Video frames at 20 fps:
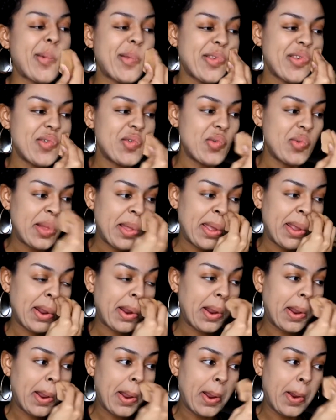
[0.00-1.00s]
you
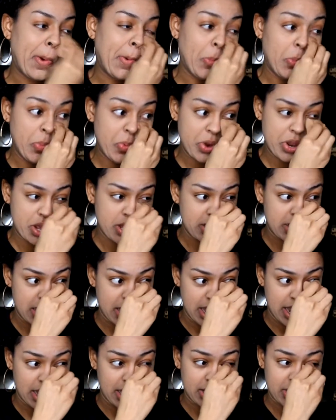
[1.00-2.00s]
look really
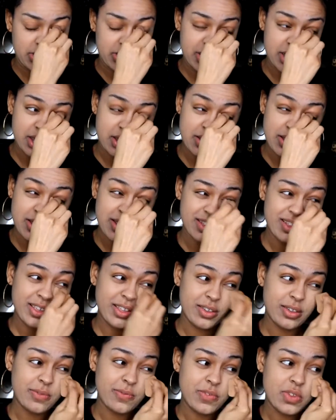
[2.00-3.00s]
ashy
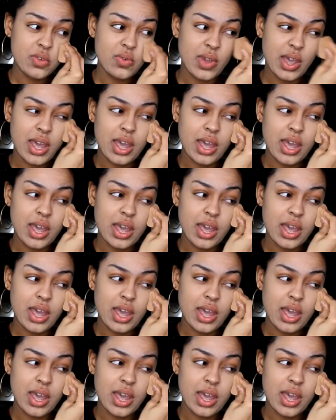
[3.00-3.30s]
if you're